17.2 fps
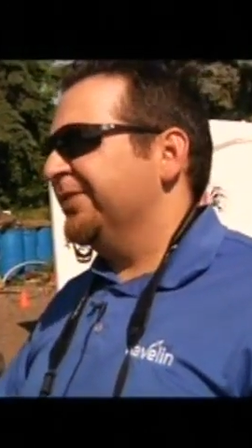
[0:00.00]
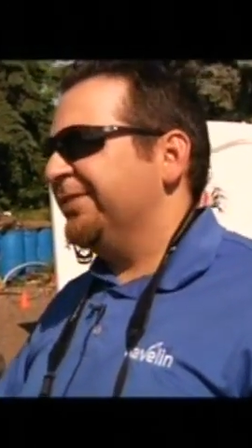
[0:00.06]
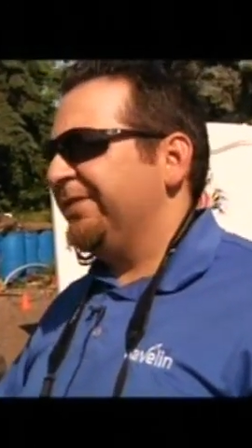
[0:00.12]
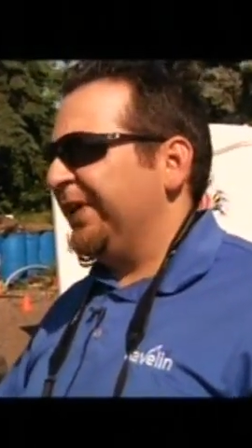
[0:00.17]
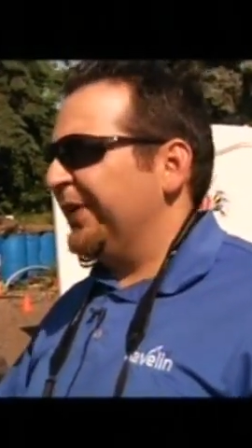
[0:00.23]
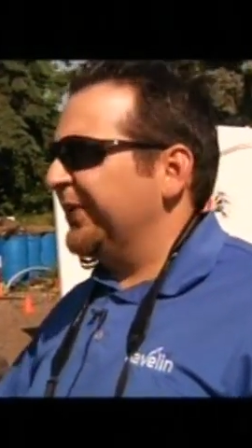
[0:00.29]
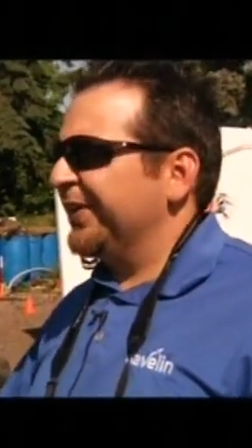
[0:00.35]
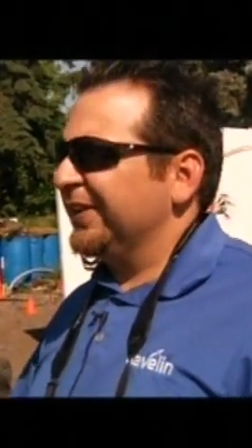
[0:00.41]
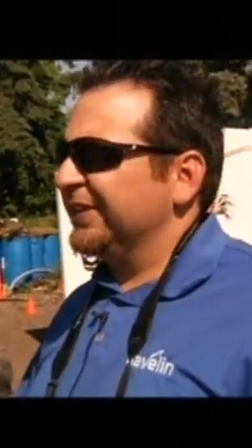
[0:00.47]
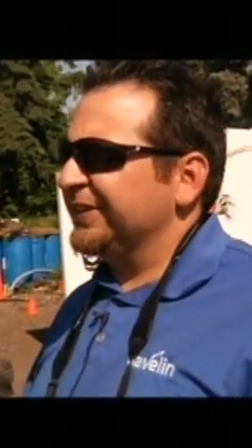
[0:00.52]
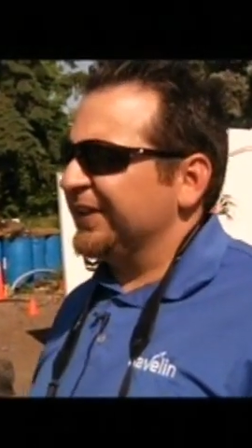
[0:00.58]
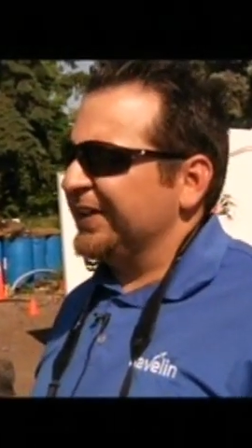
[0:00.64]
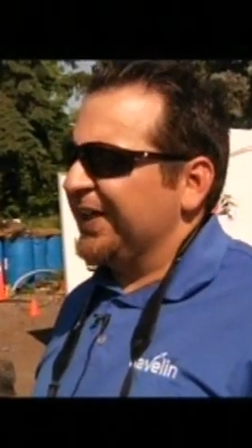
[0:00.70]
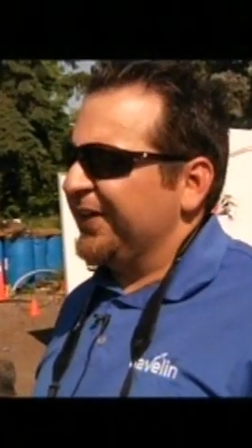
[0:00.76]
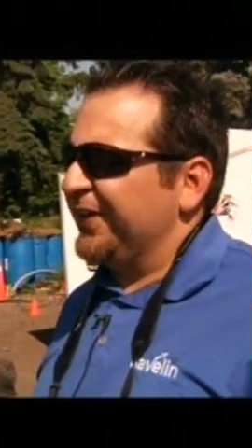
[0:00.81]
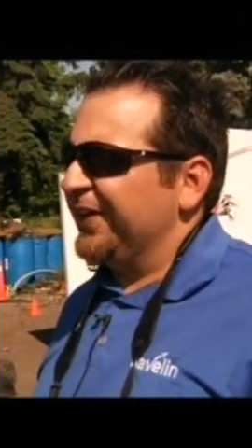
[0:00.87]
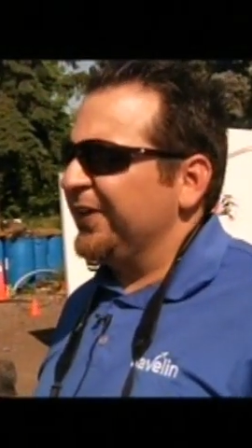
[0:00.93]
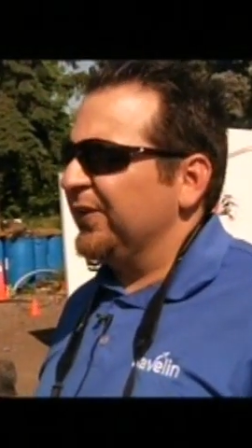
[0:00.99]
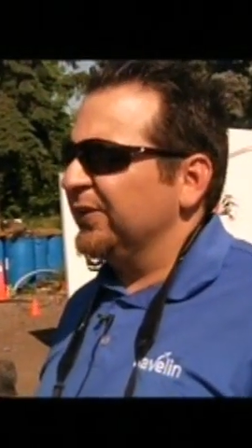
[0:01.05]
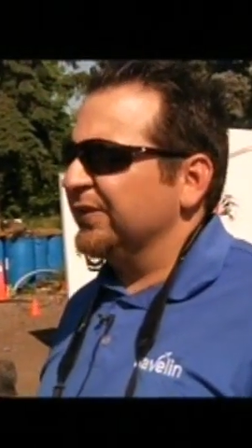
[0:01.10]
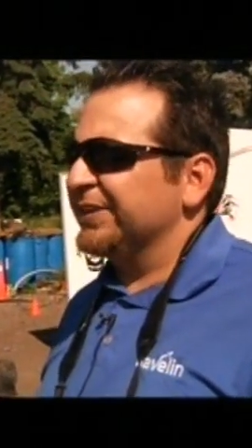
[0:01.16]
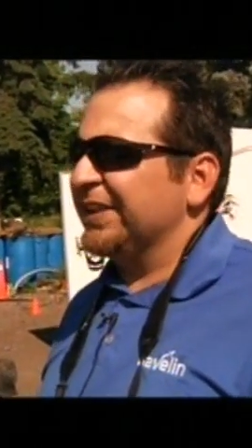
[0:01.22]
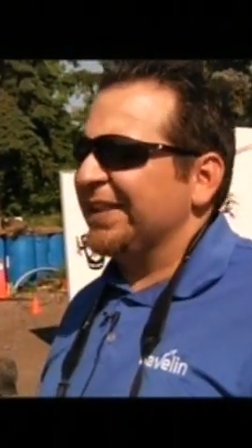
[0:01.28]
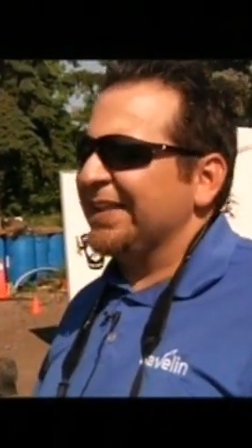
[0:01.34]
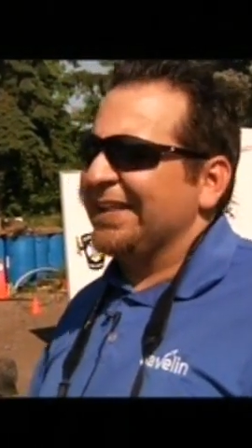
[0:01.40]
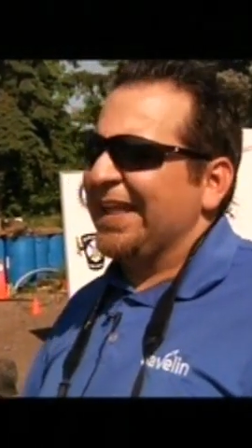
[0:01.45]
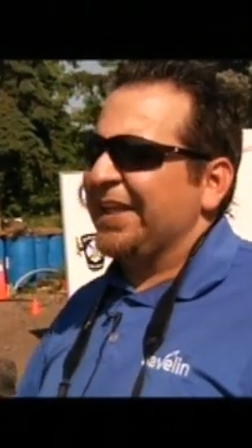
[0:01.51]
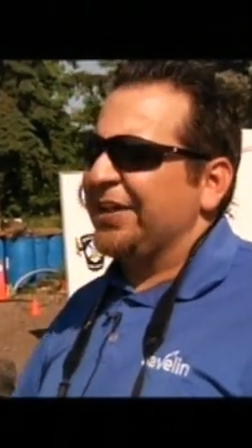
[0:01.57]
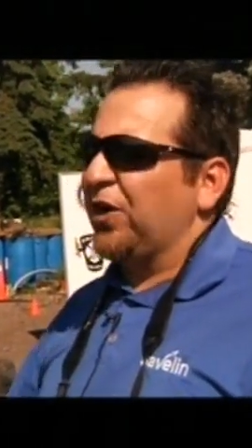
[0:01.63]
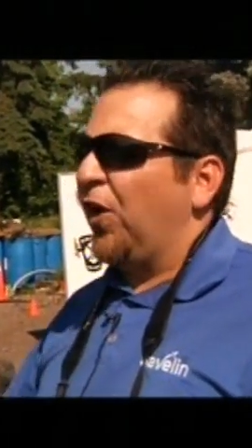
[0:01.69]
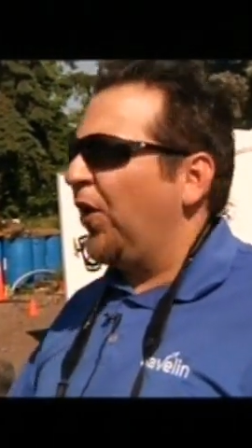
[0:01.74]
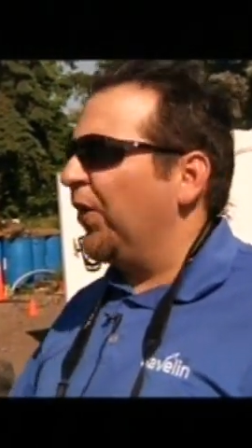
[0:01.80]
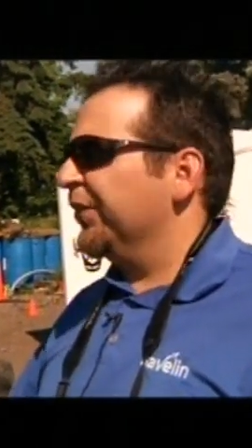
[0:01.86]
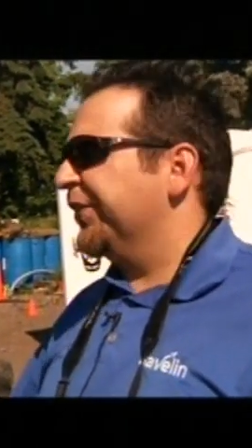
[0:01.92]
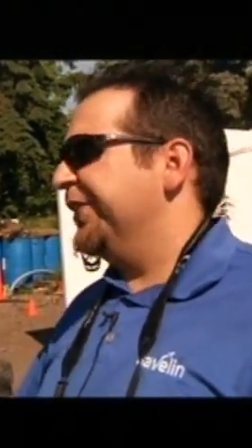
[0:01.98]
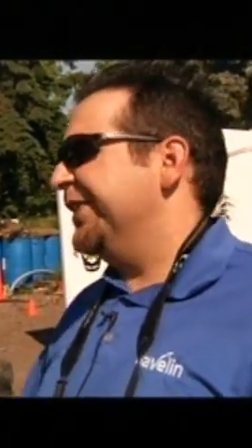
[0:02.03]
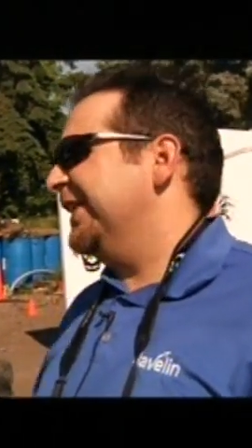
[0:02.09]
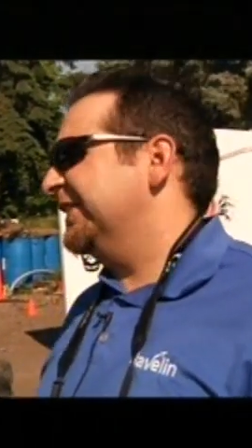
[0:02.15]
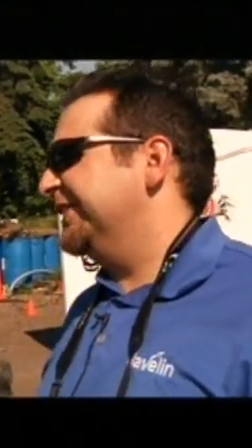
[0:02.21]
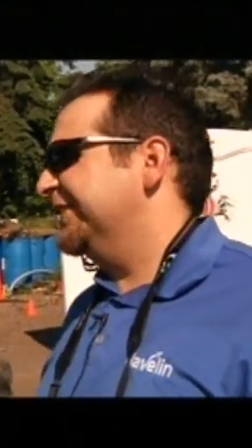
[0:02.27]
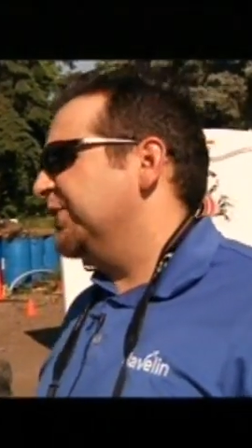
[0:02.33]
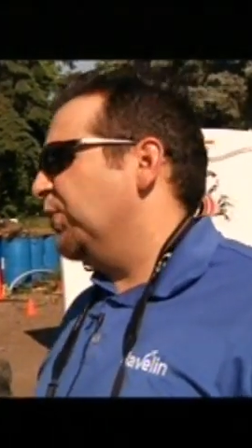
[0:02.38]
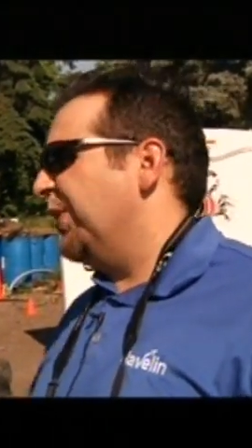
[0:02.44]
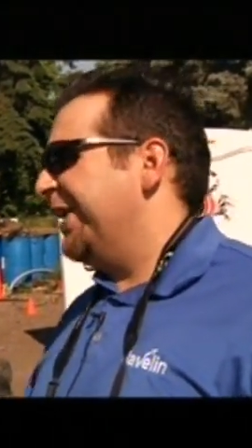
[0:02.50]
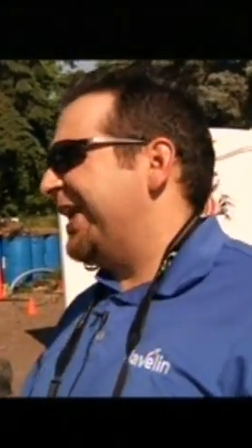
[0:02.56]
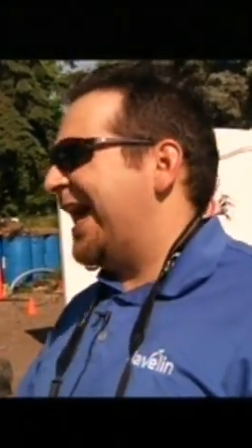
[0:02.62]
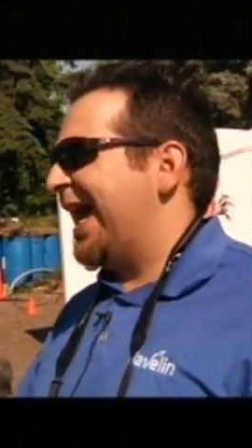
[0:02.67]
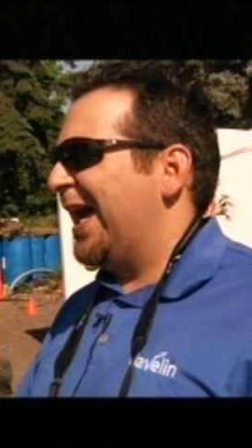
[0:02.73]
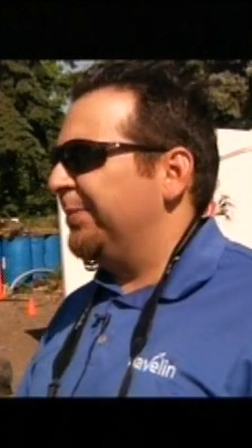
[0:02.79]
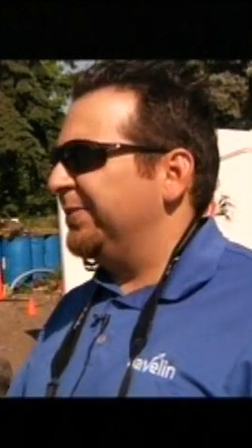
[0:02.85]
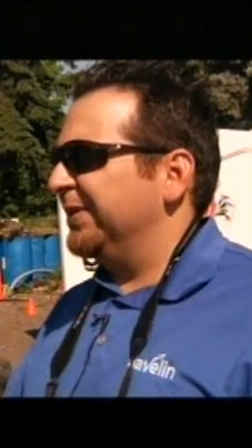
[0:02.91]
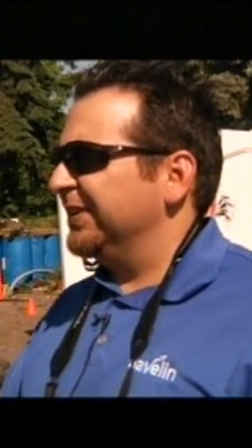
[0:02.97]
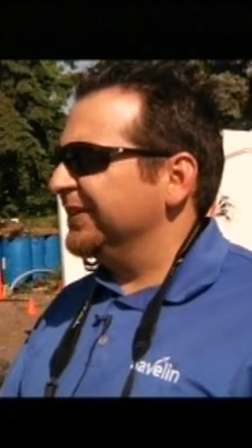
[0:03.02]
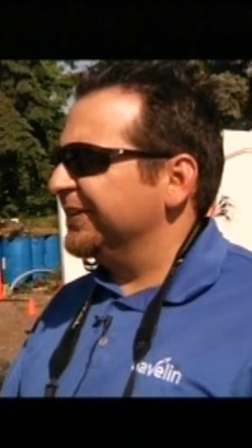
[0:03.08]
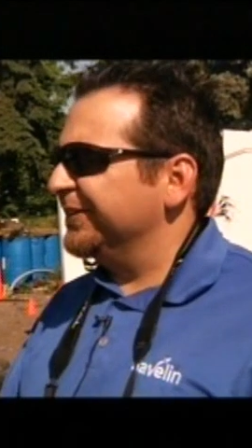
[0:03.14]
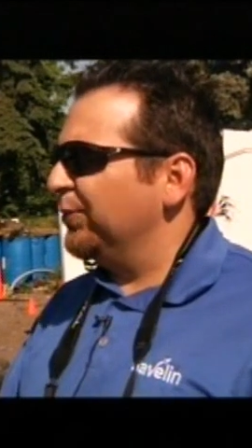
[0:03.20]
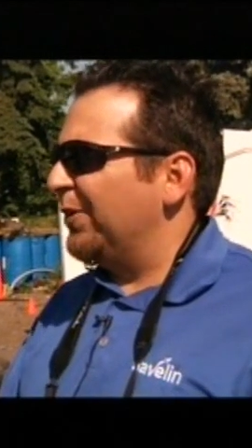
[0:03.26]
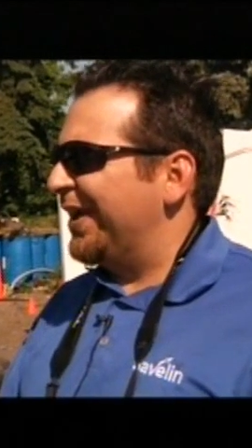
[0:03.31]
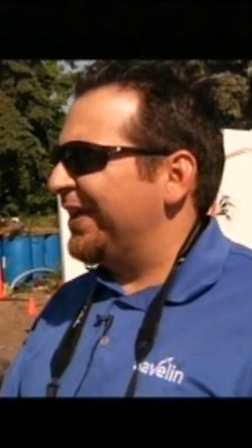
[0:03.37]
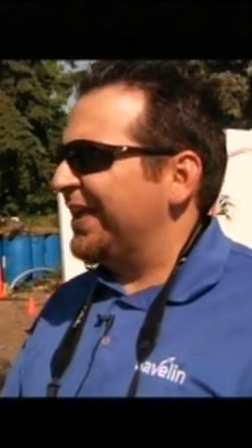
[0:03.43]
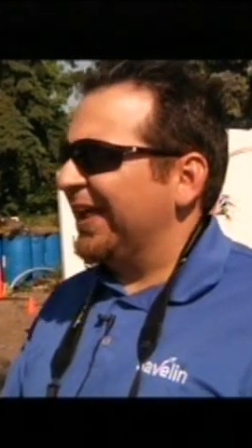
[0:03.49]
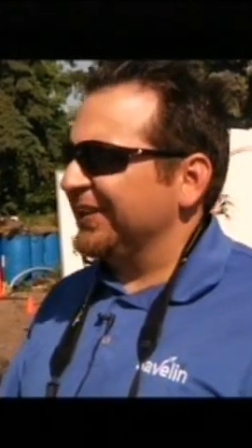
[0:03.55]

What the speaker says: of failure scenarios and then alternates to what happens when